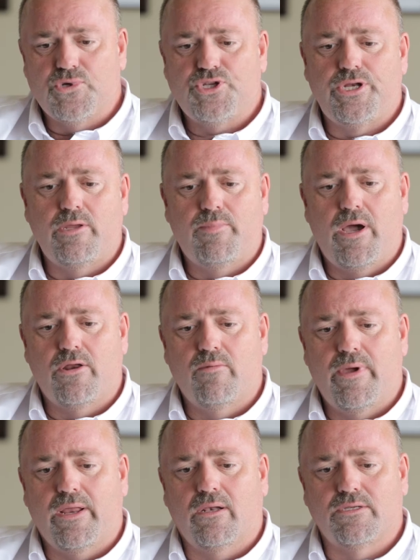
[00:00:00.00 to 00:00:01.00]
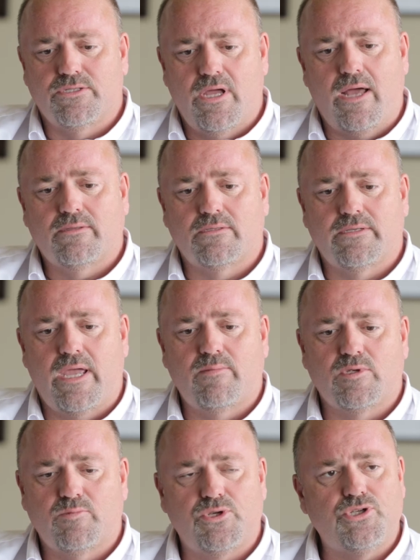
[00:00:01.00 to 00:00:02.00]
Machining powder metal is not the
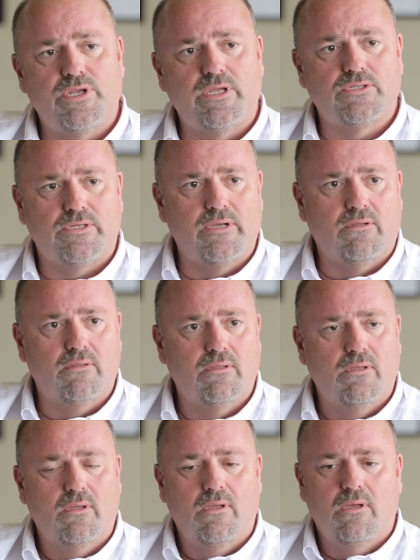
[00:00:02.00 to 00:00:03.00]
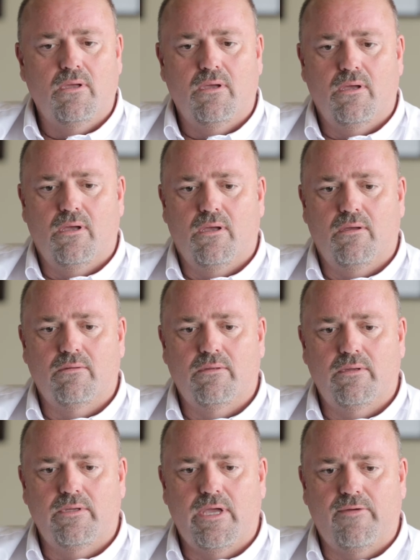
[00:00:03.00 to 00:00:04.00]
same as machining steel.
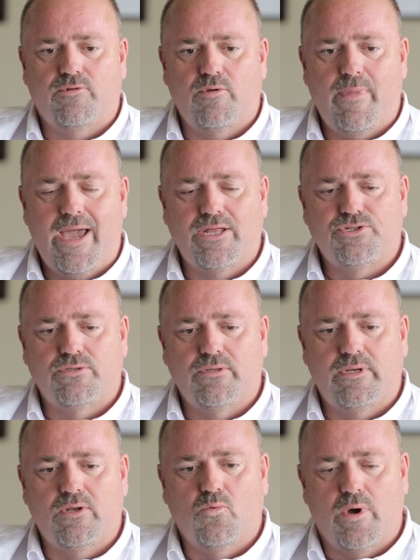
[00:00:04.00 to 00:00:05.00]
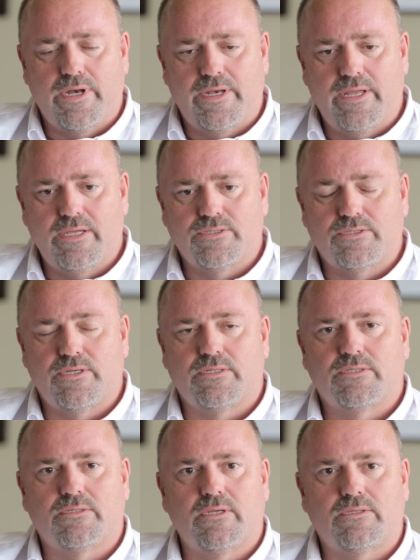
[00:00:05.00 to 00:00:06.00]
You have to imagine that what it is
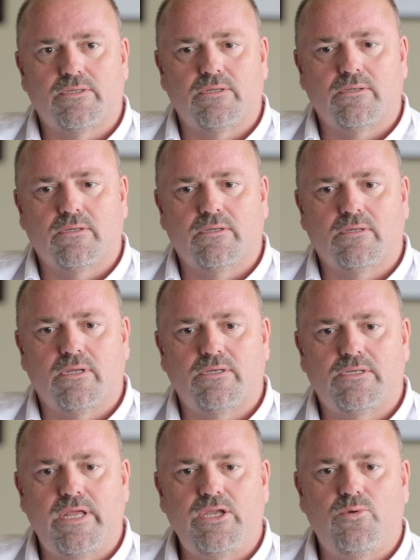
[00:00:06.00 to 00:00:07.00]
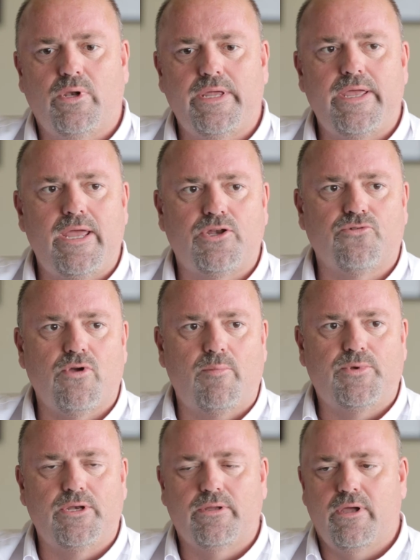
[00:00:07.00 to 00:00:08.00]
it's a continually
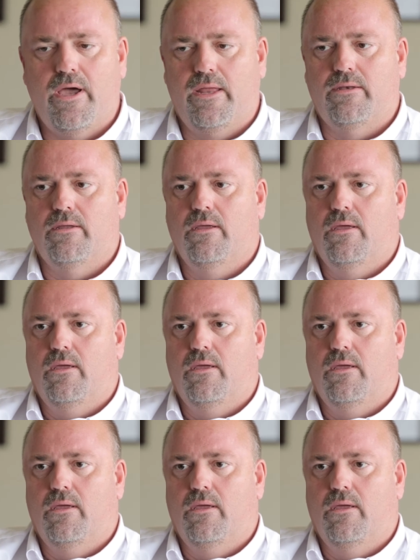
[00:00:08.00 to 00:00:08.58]
interrupted cut.